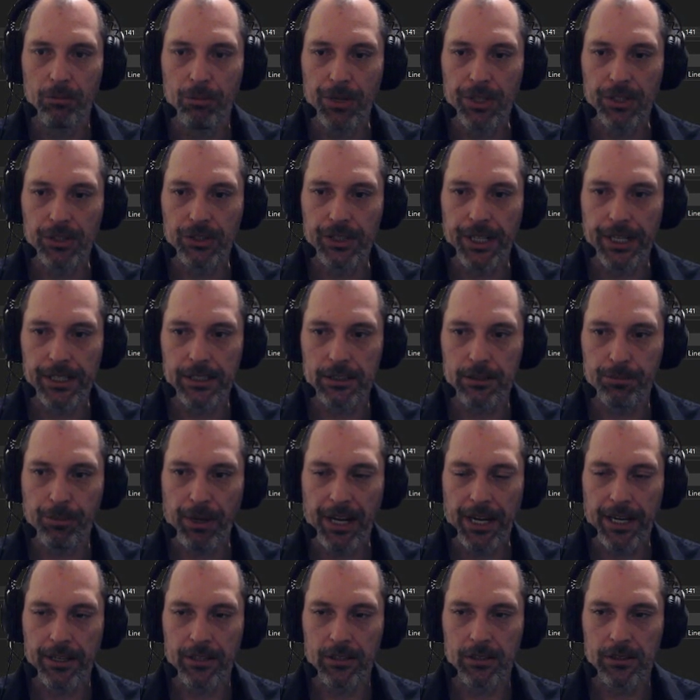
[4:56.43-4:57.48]
buildings
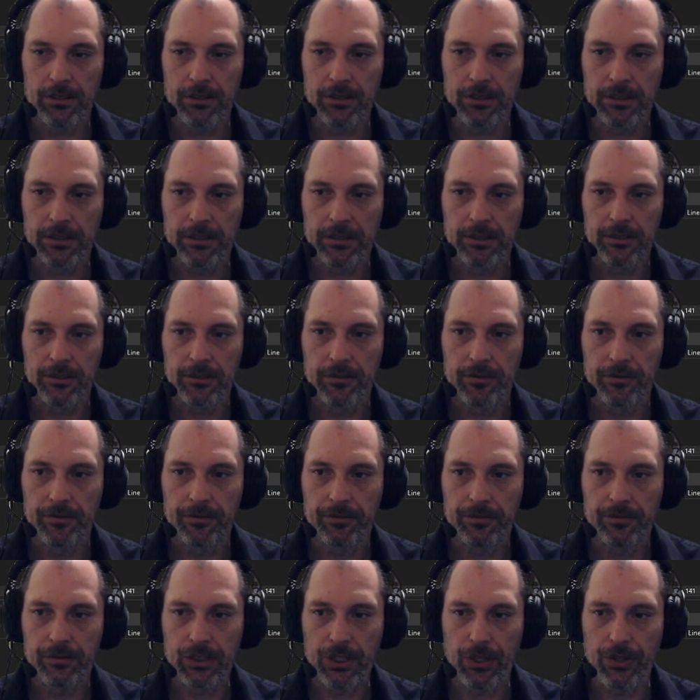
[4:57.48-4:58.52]
panel,
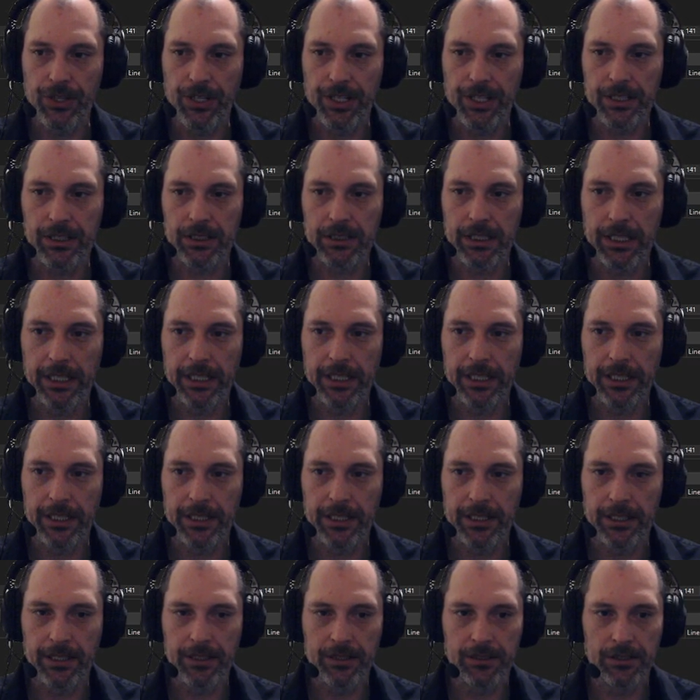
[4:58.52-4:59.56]
So
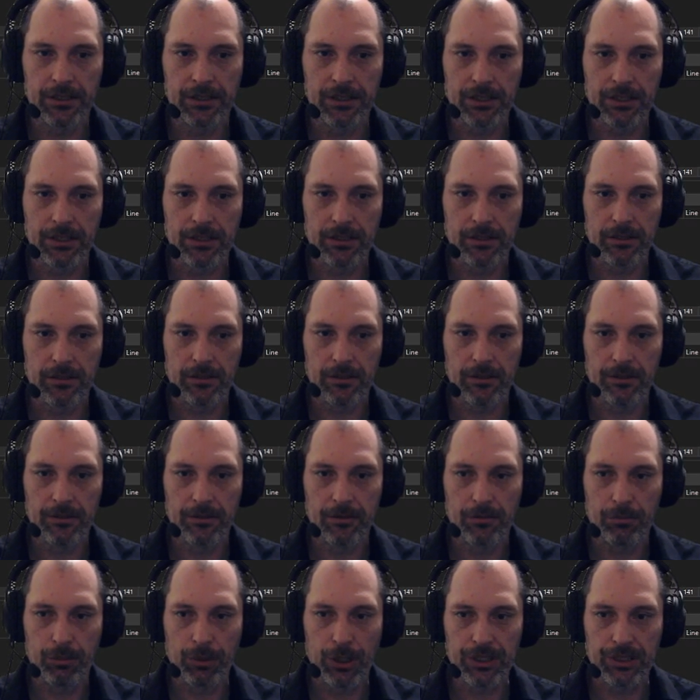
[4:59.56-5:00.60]
this
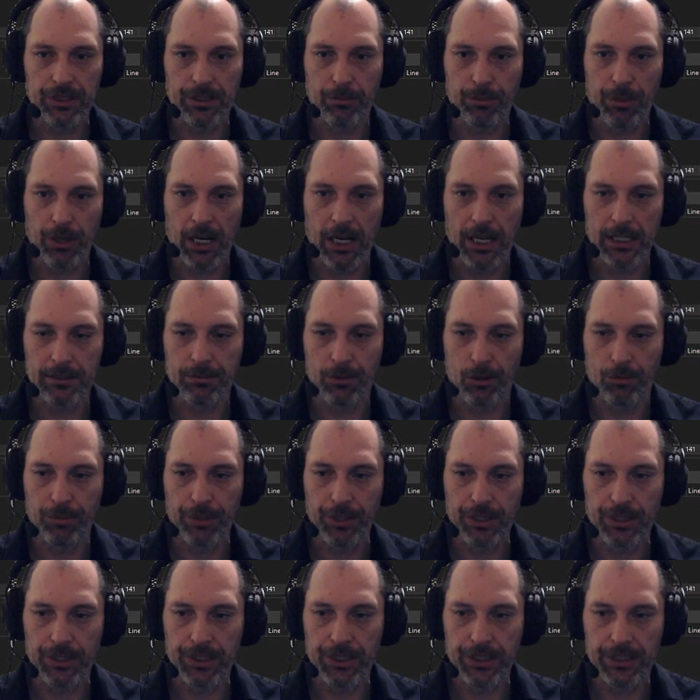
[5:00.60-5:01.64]
puts the possible
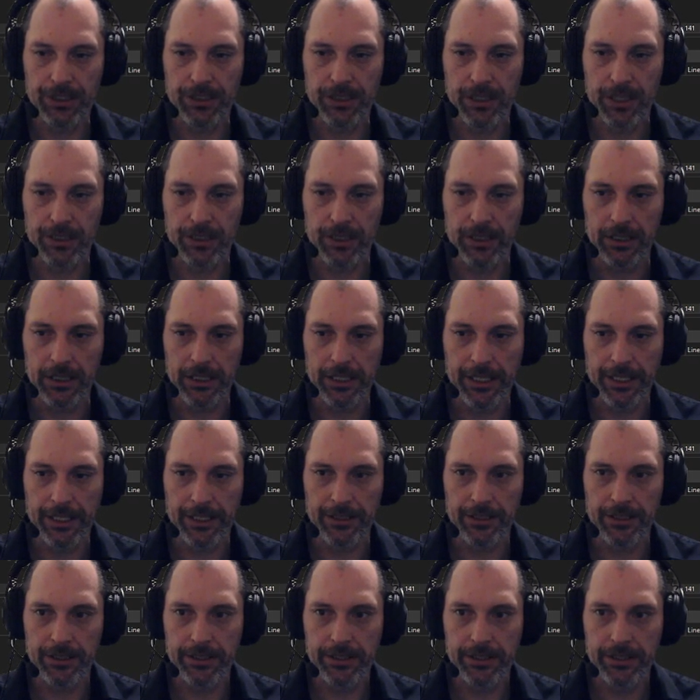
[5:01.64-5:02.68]
buildings on the
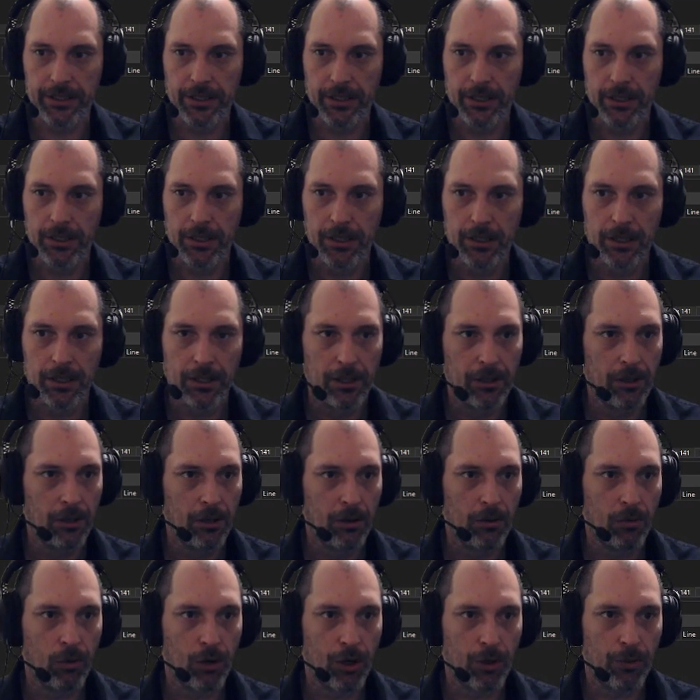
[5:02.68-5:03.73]
list.
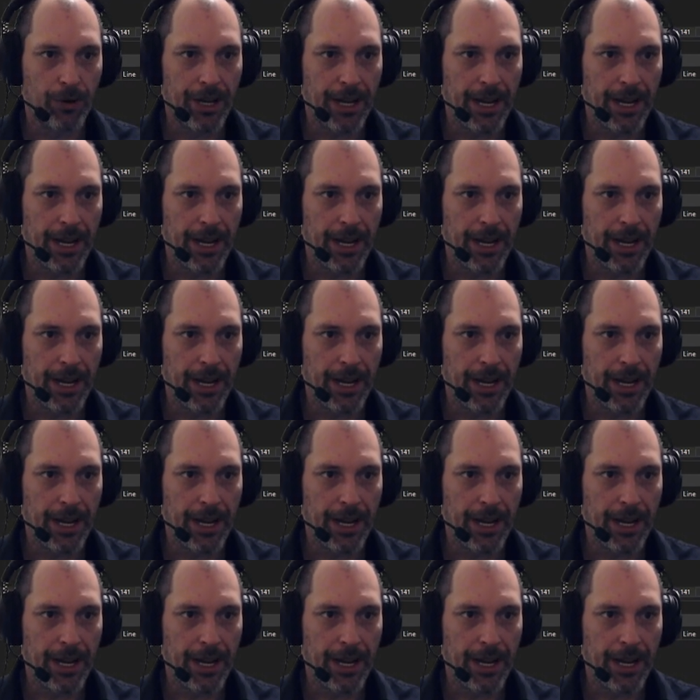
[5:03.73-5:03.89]
What do